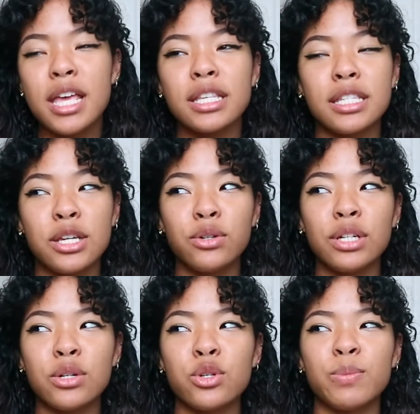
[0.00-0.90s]
steel
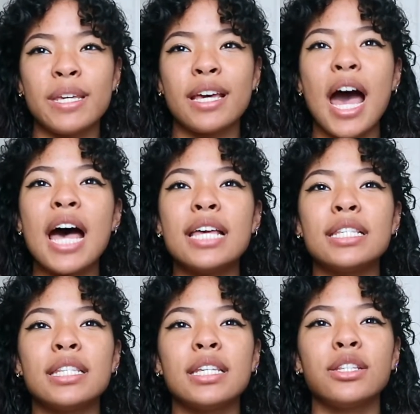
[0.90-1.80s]
needles
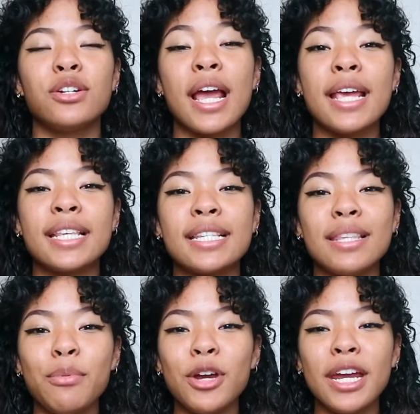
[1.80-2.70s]
because they're nice and
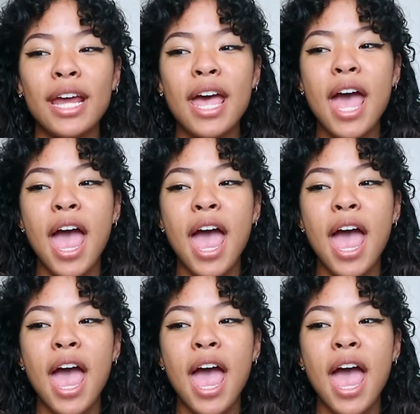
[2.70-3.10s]
slippery,